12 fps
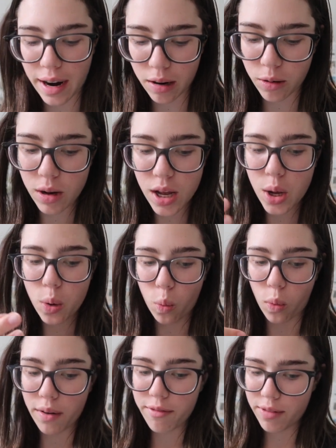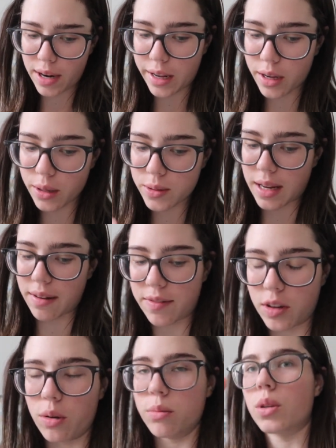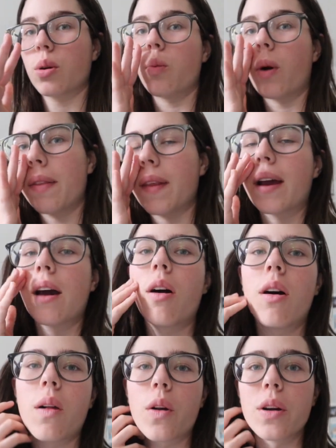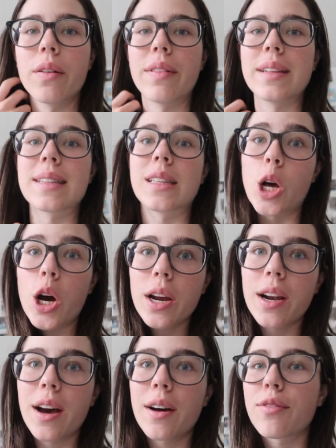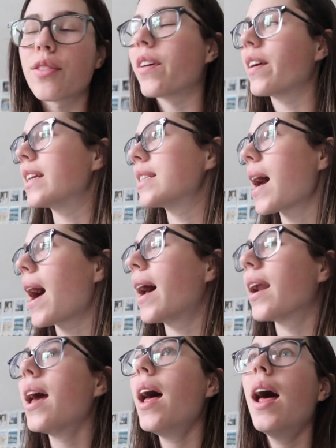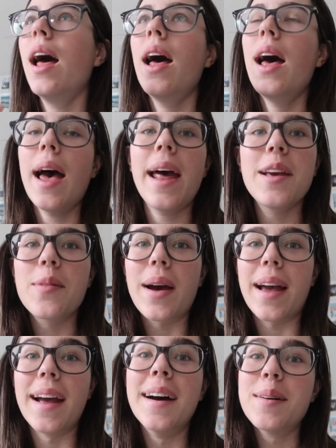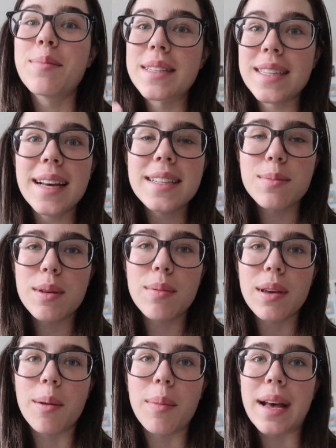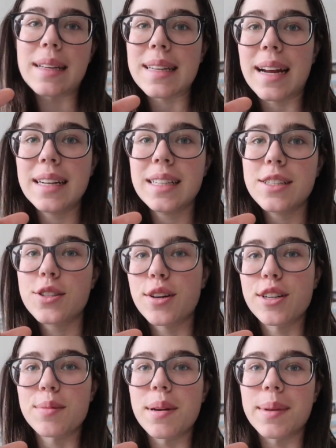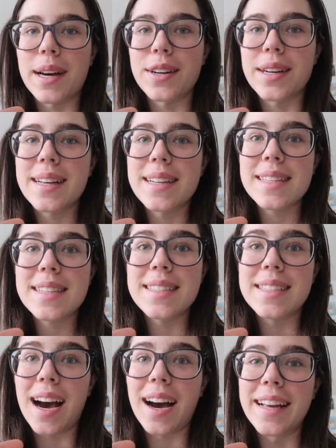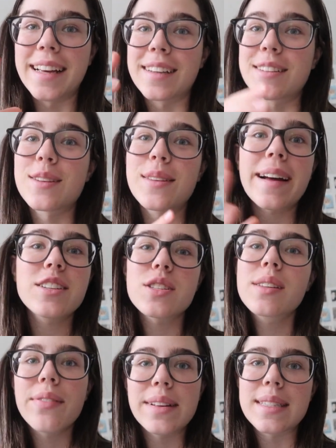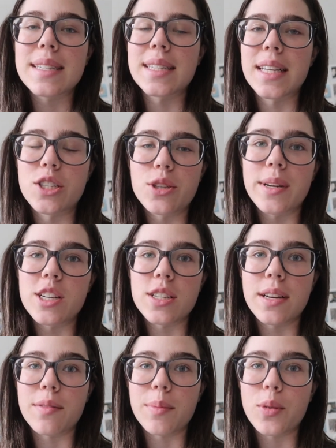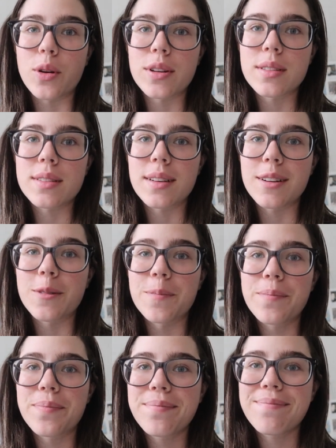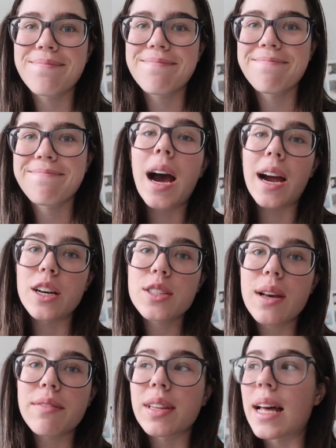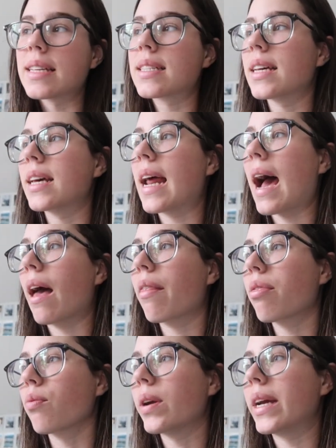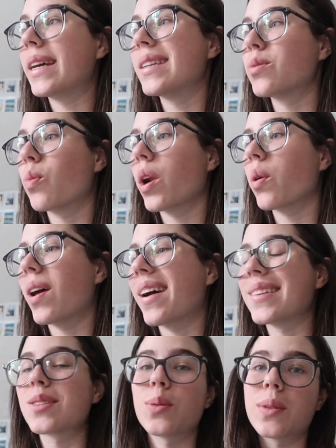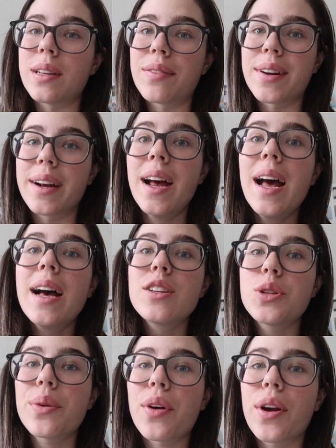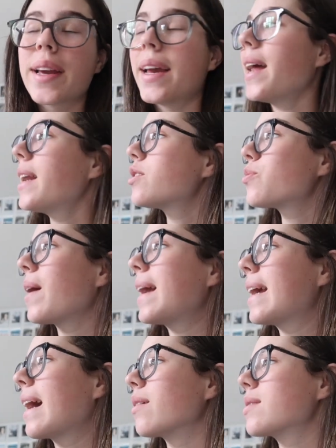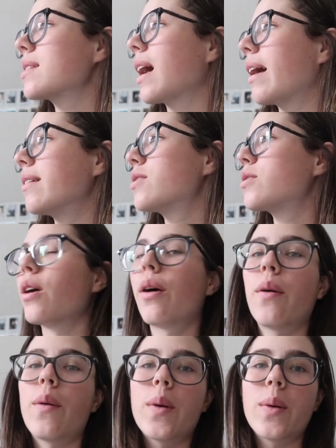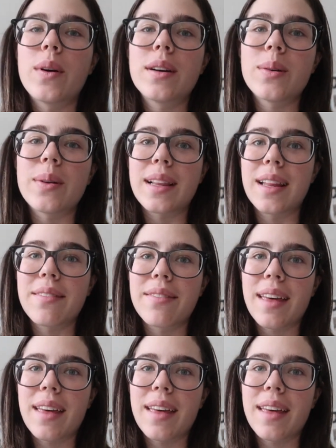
out what videos I filmed or what they call or if it's long enough or if I need to add. Anyway, besides me being a mess, I need to charge my battery because it's dying. So that just fits the situation even more. So I also have a lesson at 3. It's 109, so we'll leave here 2.30. And it's raining outside, so we love